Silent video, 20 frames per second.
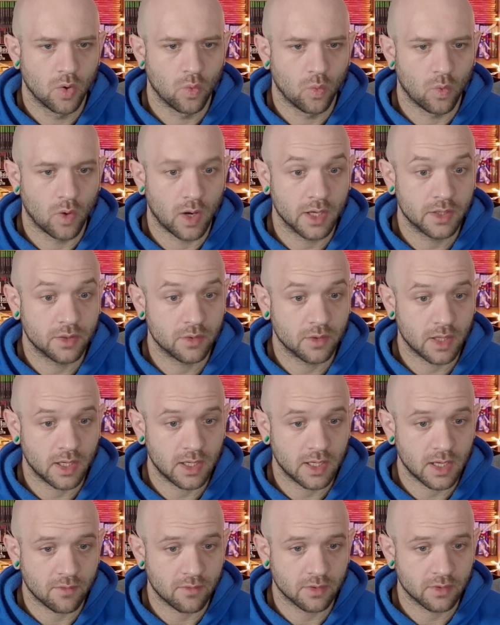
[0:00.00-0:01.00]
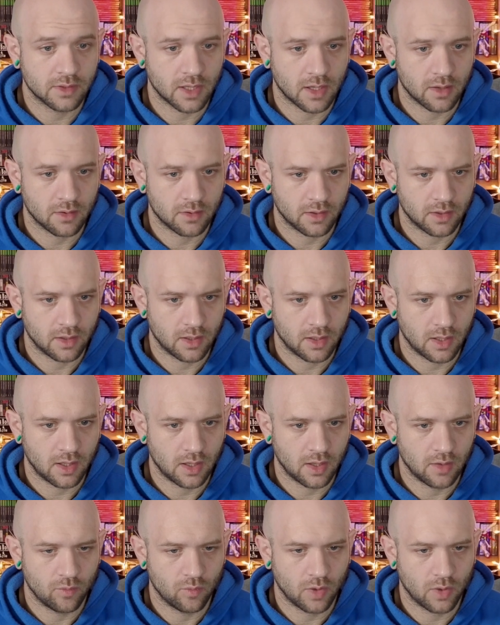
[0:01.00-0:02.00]
Why do they never doubt it?
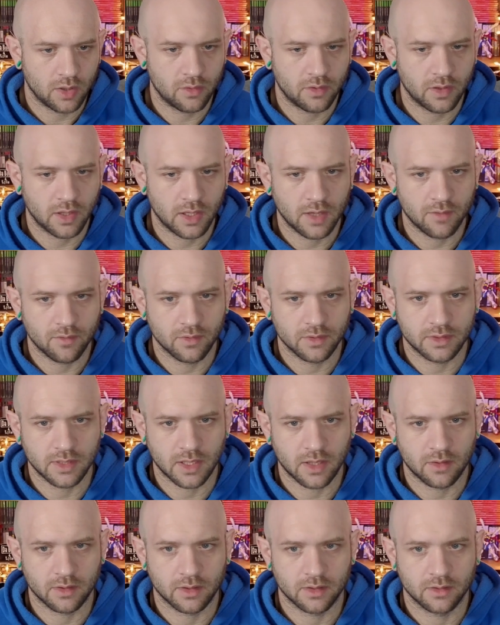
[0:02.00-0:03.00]
And why do they never doubt it?